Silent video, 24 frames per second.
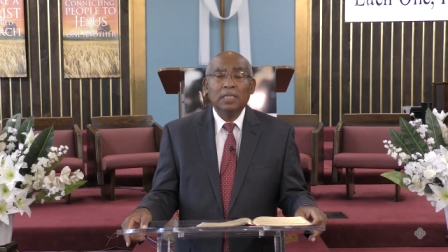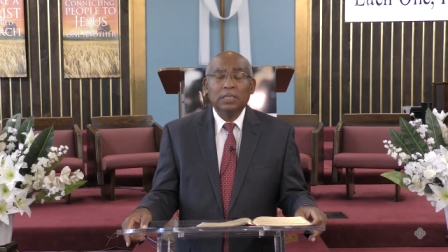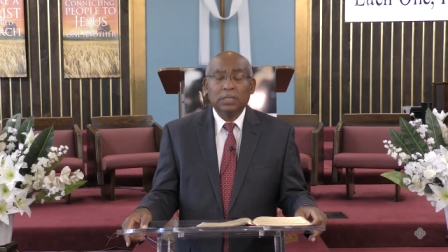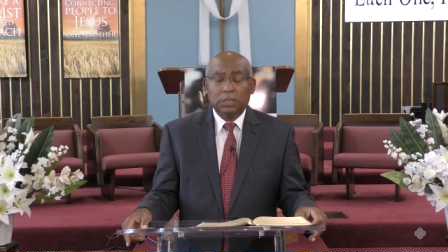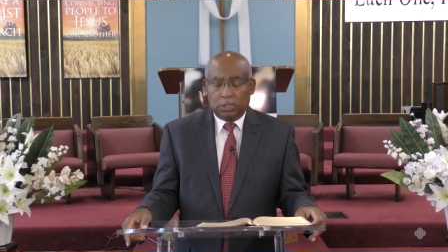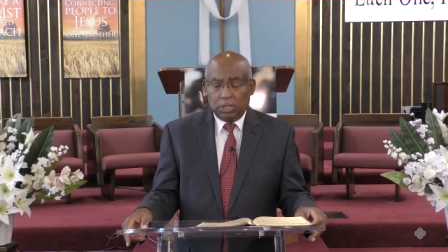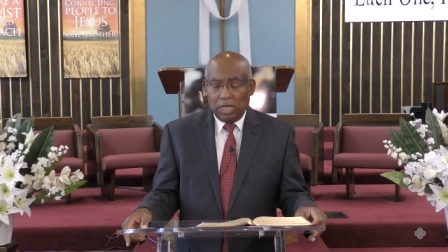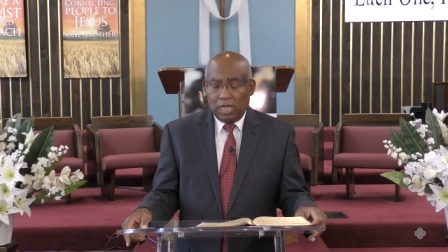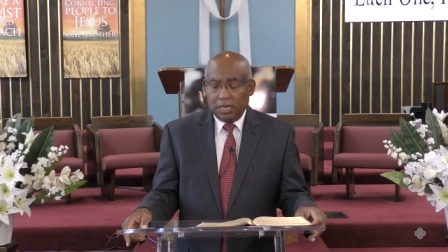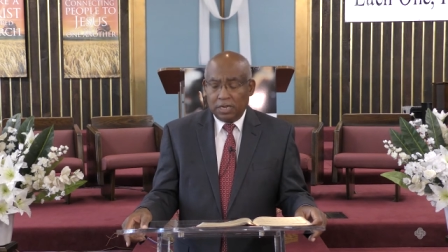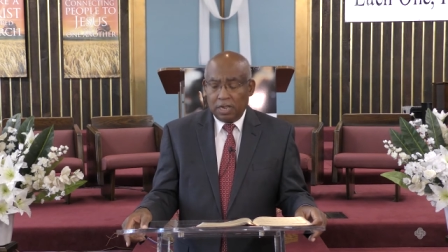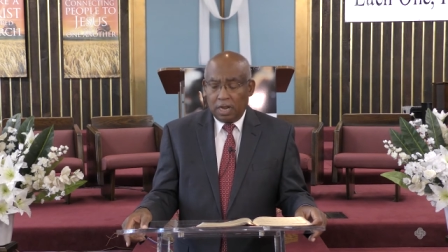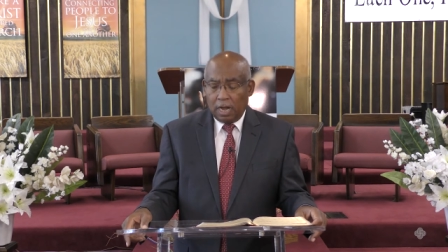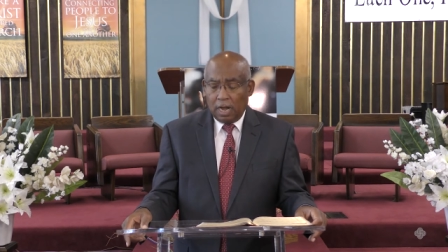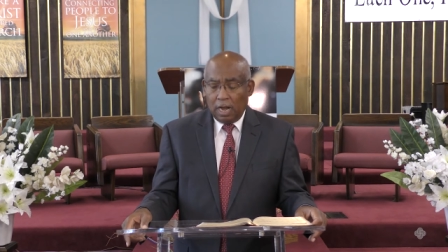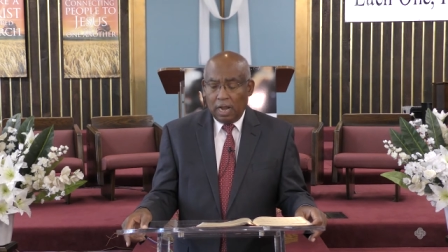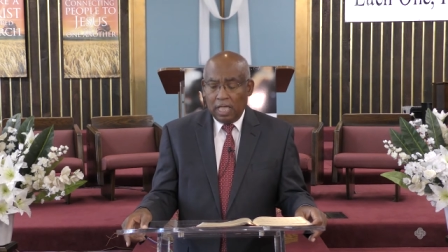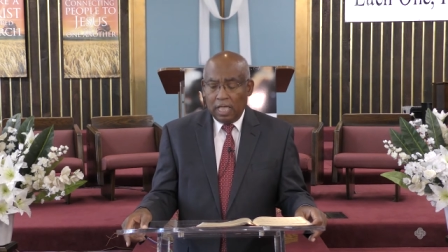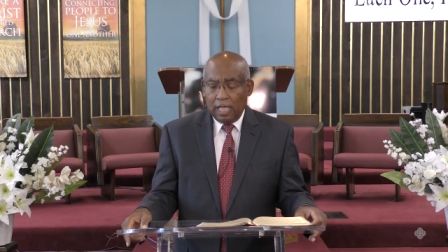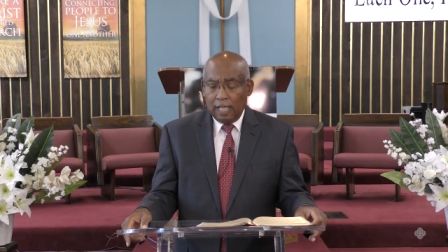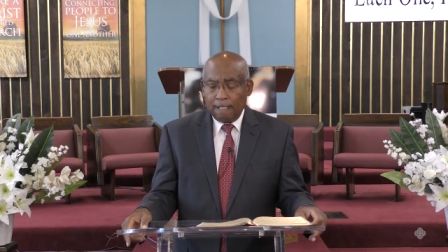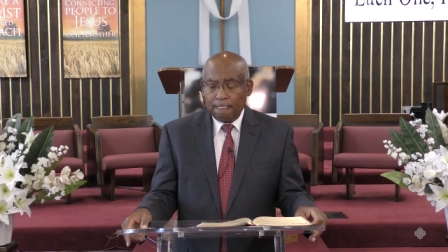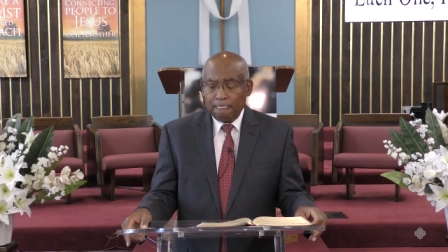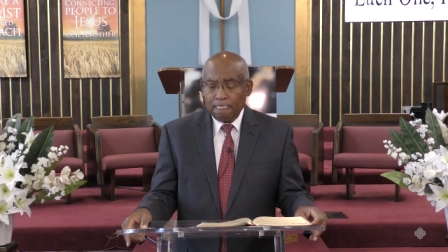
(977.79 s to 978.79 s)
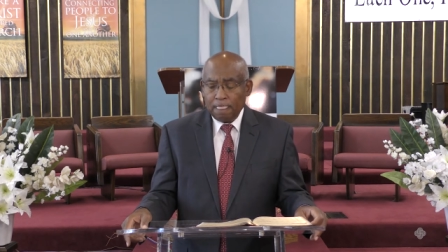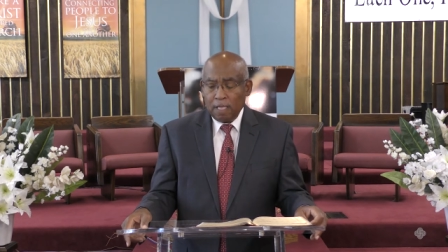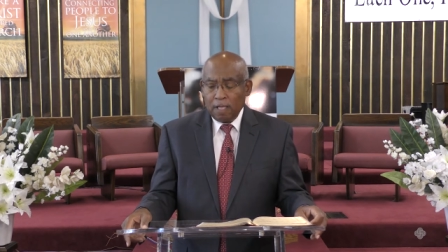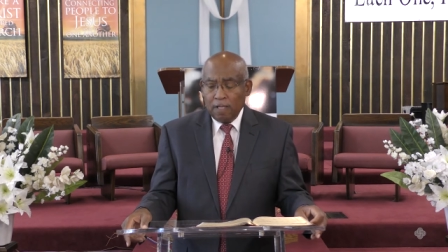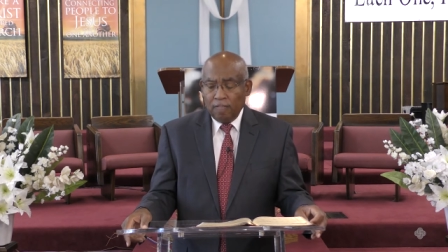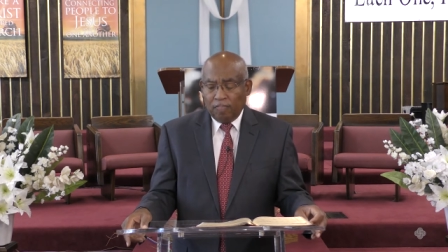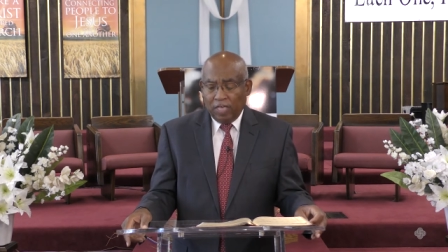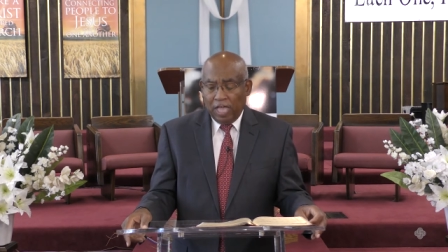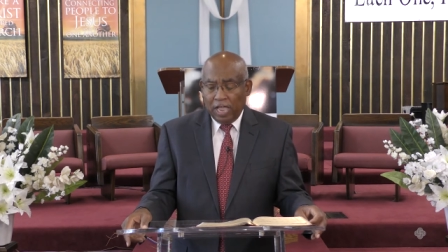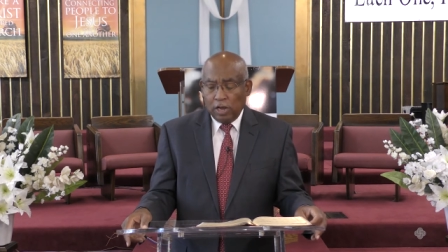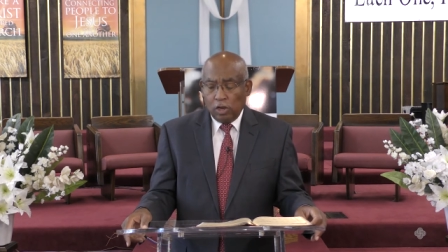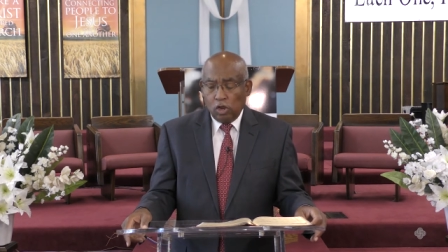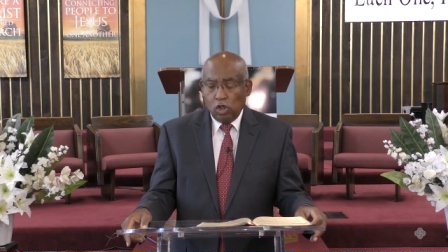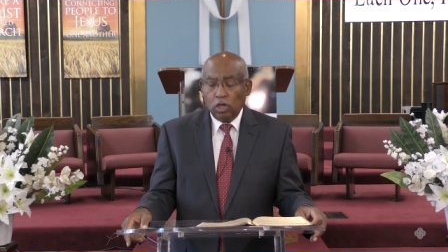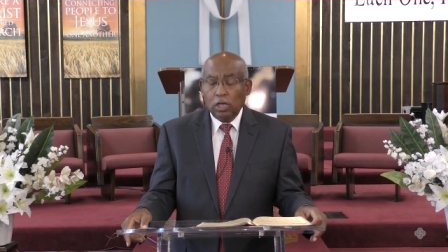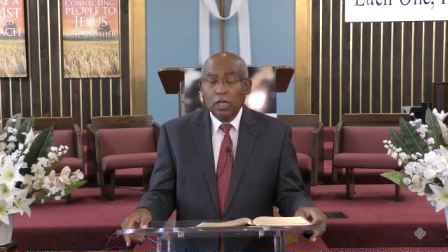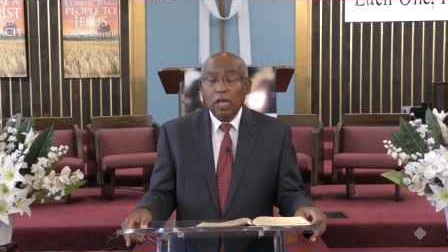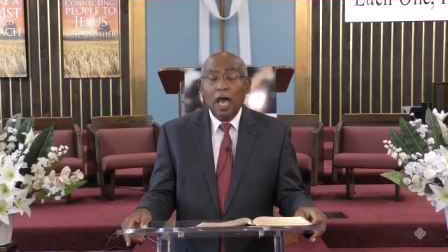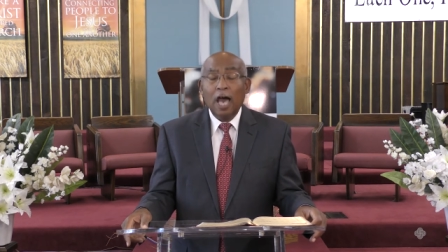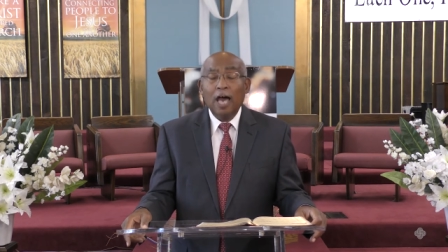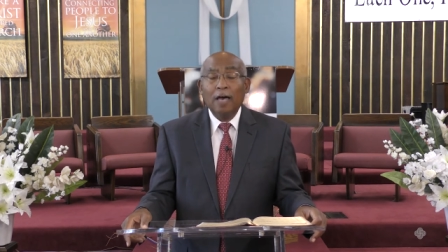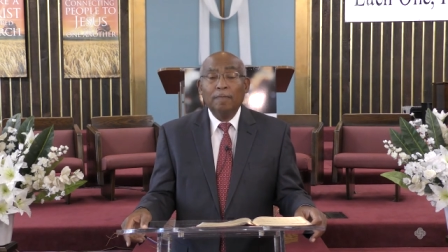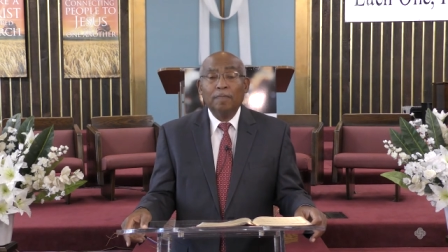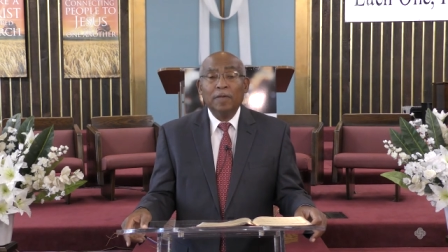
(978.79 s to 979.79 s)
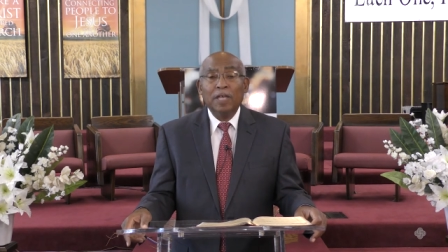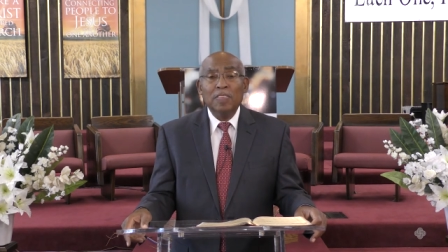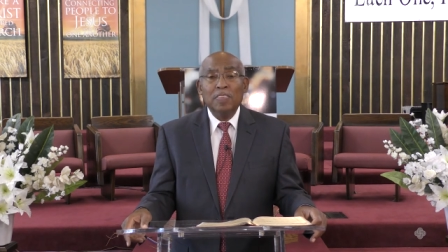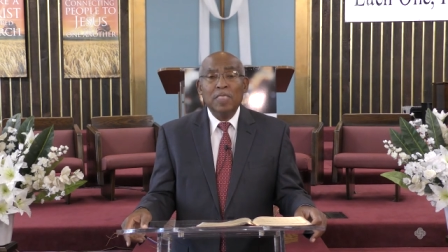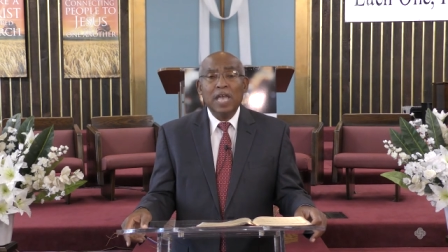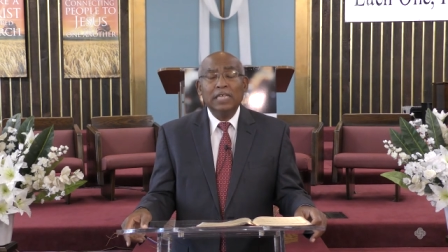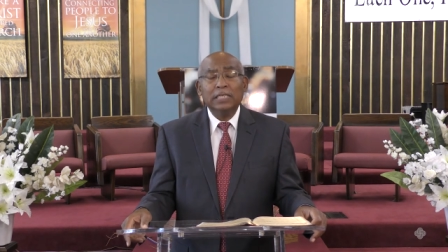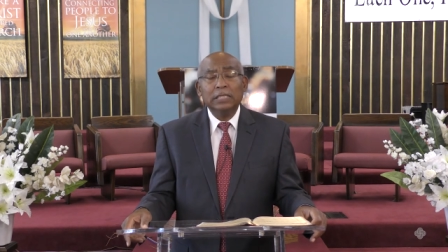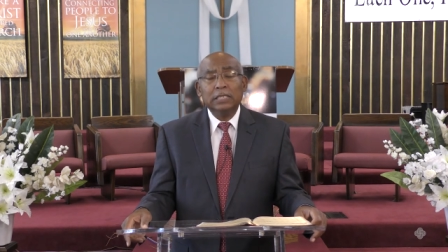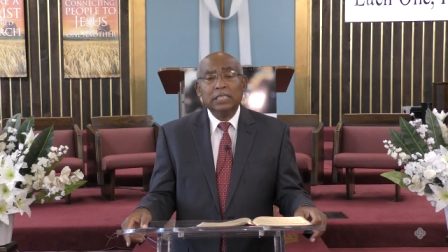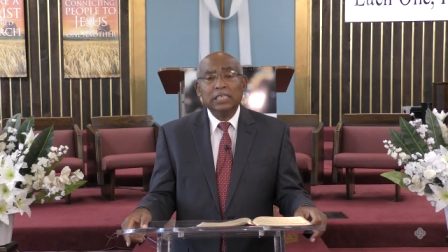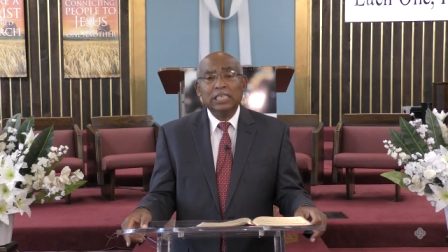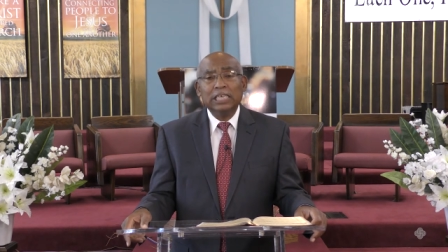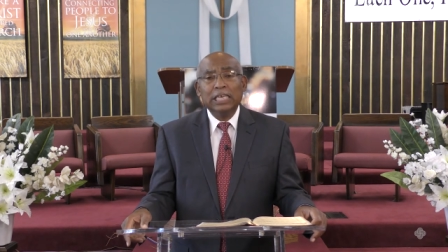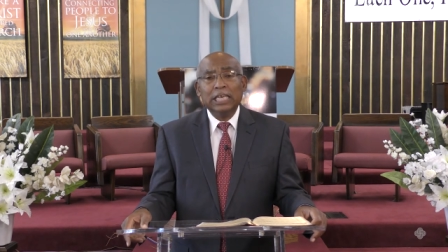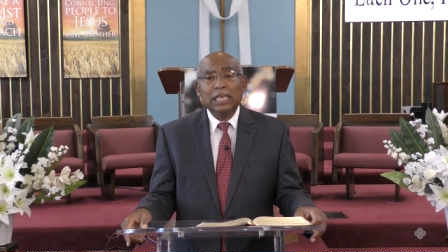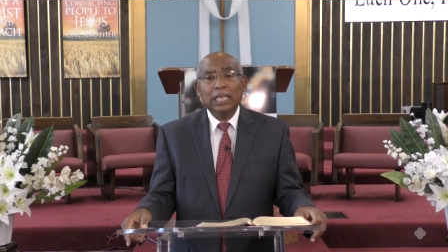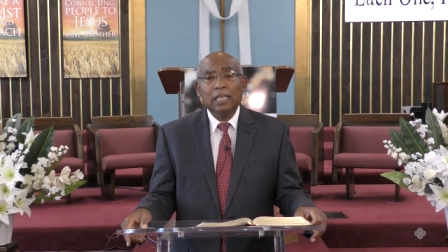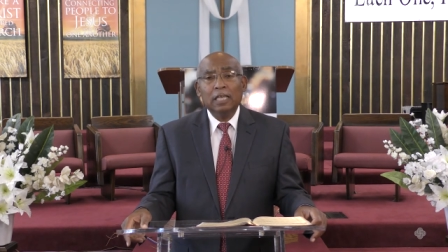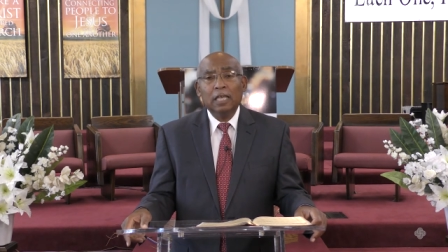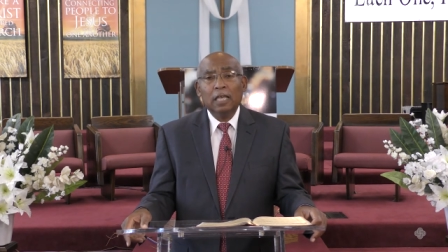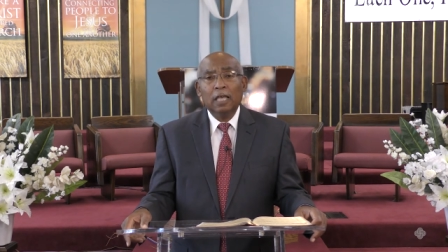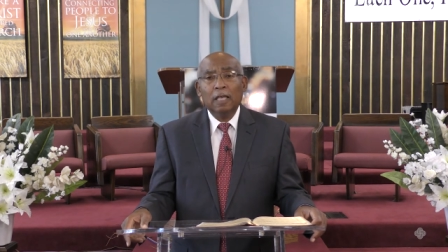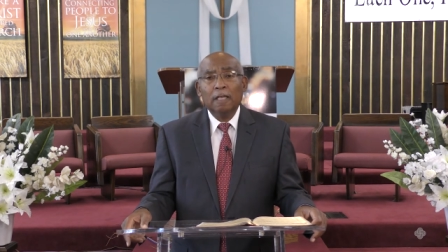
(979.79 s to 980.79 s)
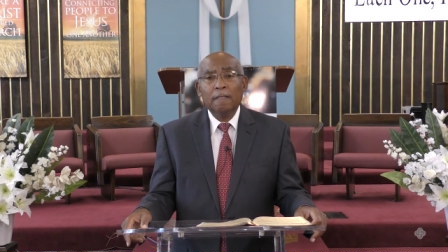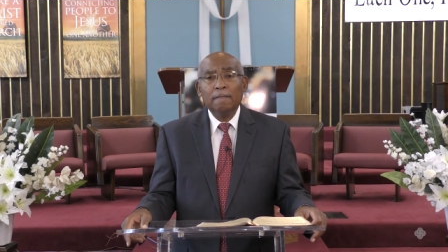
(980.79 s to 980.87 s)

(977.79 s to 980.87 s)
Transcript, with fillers: suddenly, they look up and they see